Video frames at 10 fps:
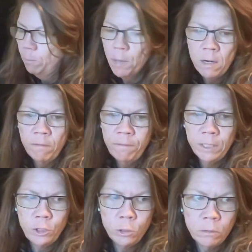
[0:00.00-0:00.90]

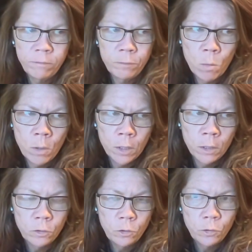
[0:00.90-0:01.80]
beneficial
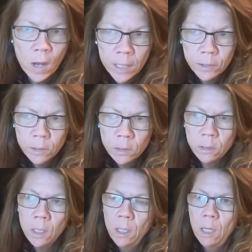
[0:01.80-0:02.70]
for
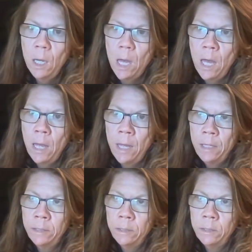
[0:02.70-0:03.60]
trusts.
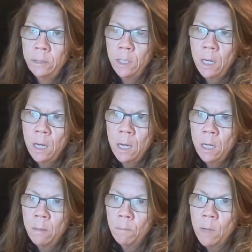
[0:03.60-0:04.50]
And
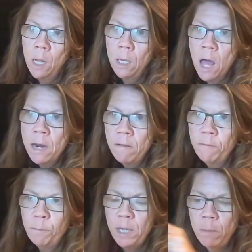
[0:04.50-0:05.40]
a lot
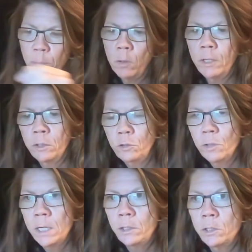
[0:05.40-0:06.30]
of people, their
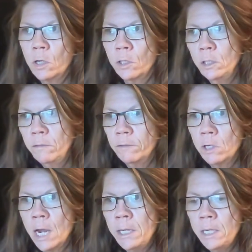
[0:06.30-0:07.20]
trusts are good
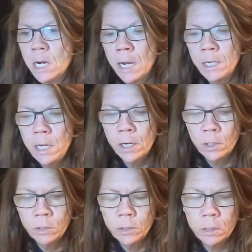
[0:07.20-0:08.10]
for 99
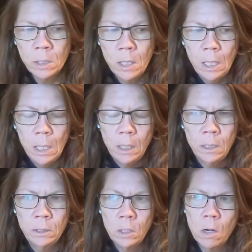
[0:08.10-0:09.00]
years.
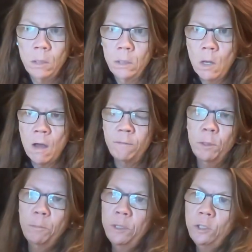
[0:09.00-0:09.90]
It's called Law of
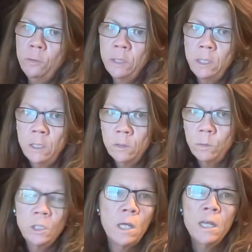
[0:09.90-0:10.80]
Perpetuities,
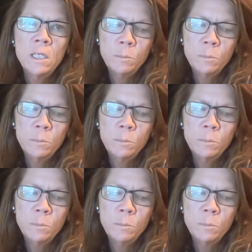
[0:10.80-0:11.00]
which I think